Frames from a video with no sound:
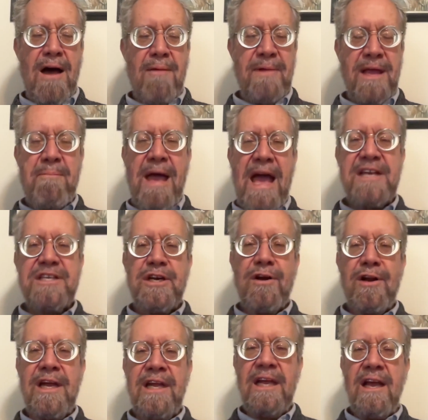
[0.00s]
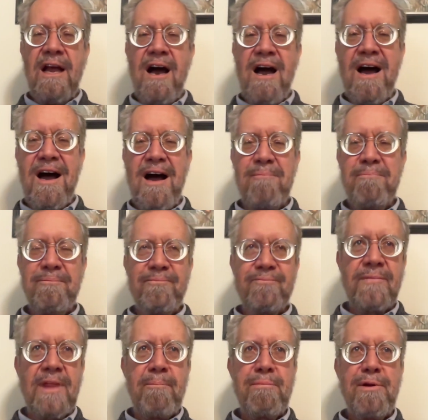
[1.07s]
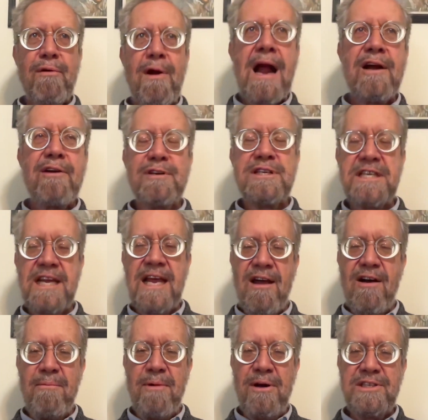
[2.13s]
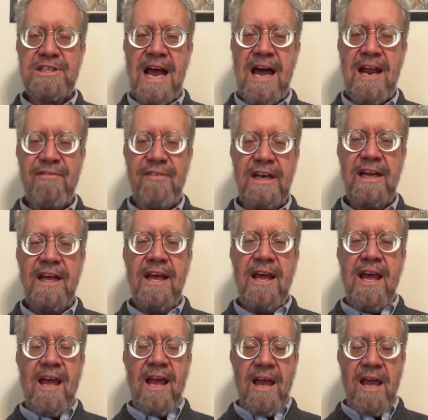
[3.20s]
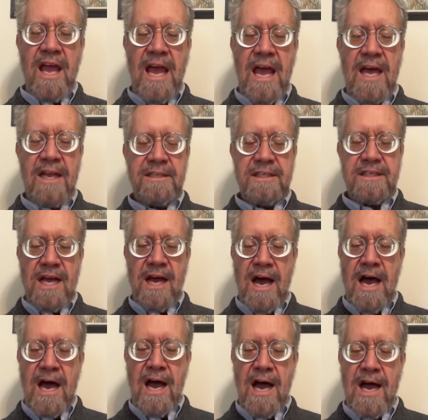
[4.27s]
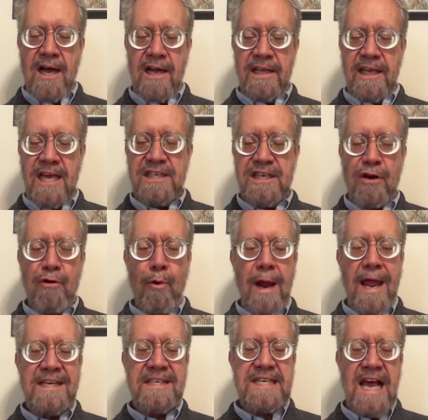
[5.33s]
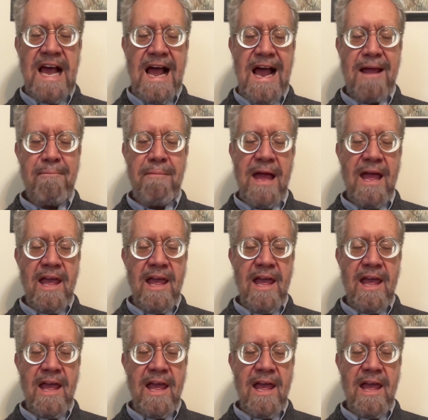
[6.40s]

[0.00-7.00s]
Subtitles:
imaginary bureaucracy almost out of it. And he has a grand time.